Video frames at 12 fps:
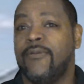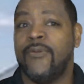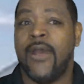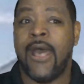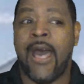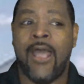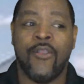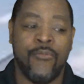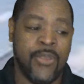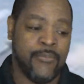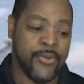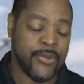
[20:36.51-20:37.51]
Well, I
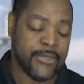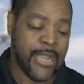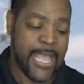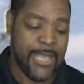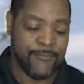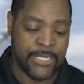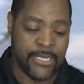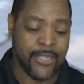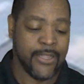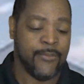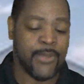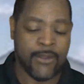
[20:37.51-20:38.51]
remember having
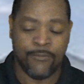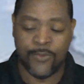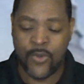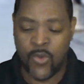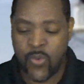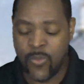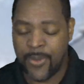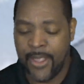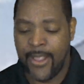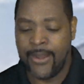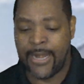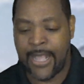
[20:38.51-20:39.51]
it in my room
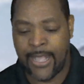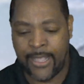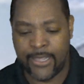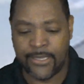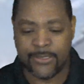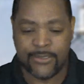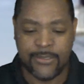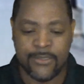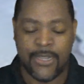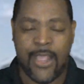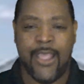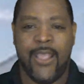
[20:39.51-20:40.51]
and I
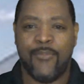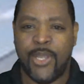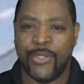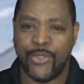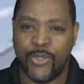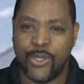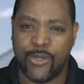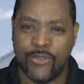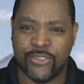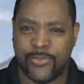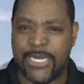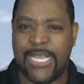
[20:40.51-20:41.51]
had my door
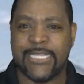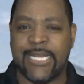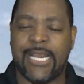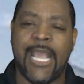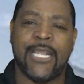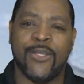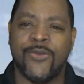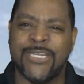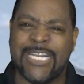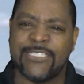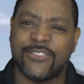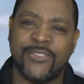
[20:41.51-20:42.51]
closed, but I had the light on,
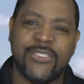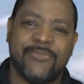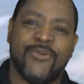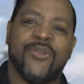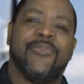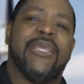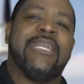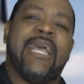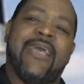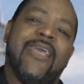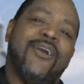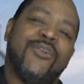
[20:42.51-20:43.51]
and I stood up on the bed and
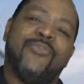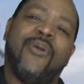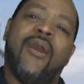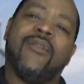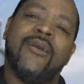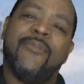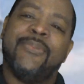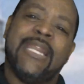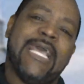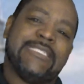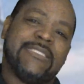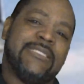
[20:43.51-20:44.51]
I held the ball up
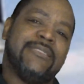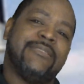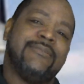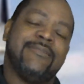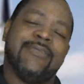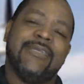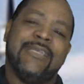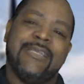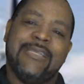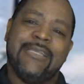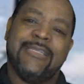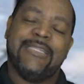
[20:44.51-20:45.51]
next to
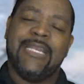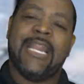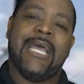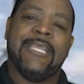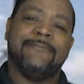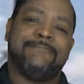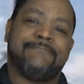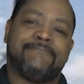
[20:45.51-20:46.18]
the light